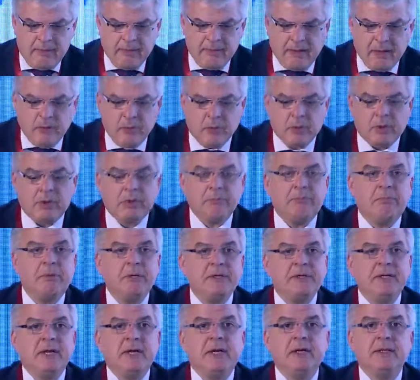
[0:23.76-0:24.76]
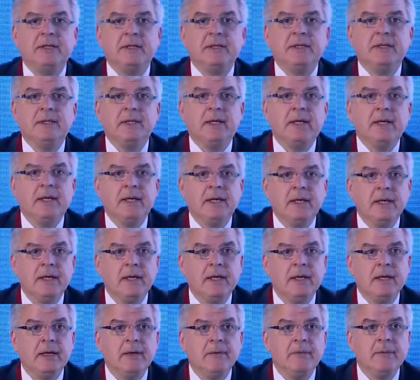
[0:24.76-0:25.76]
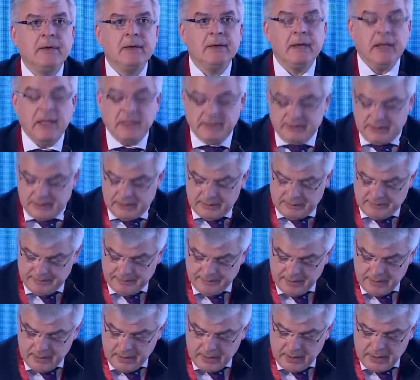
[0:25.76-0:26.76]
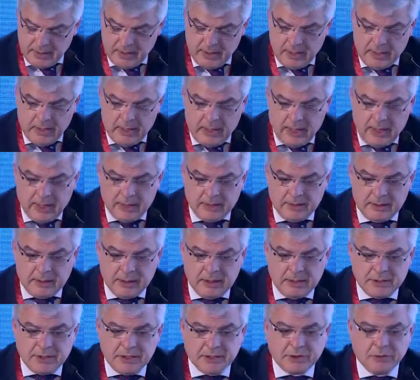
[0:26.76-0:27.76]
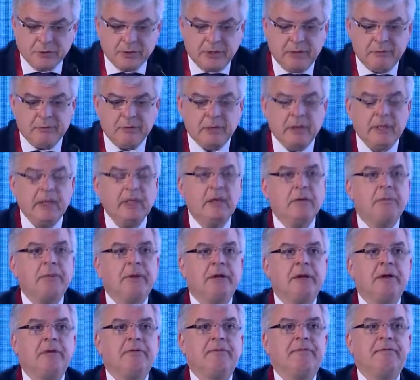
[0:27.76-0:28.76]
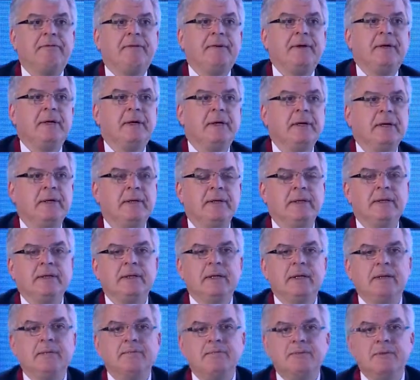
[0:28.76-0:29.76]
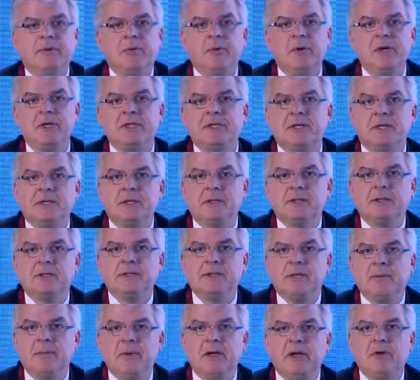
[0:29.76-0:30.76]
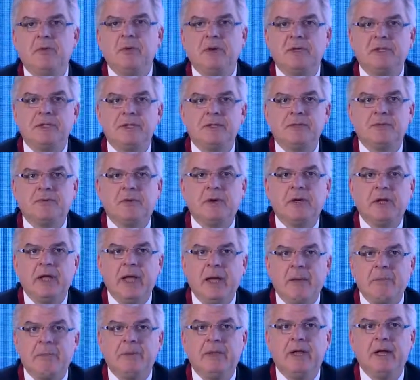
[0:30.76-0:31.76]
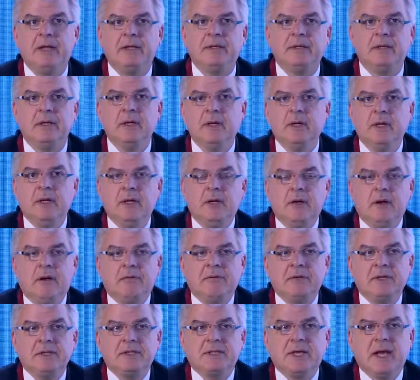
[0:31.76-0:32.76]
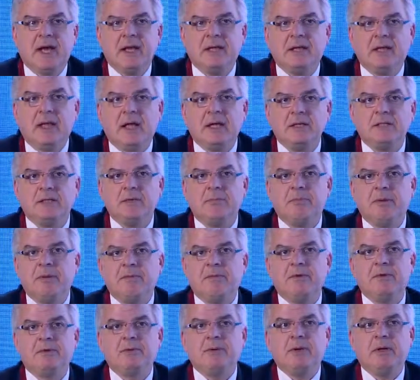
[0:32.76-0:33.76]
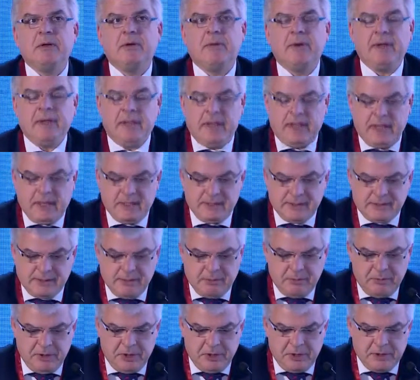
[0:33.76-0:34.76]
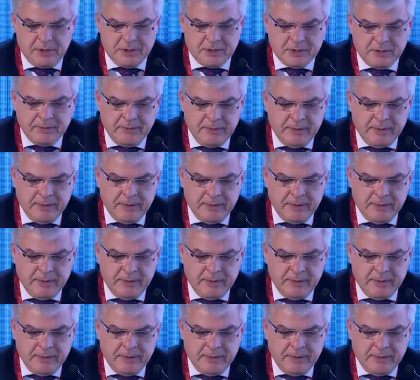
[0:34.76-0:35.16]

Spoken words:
That were presented in London. And just to give you a little bit of the main reasons for the update of these guidelines, the previous one already had some years,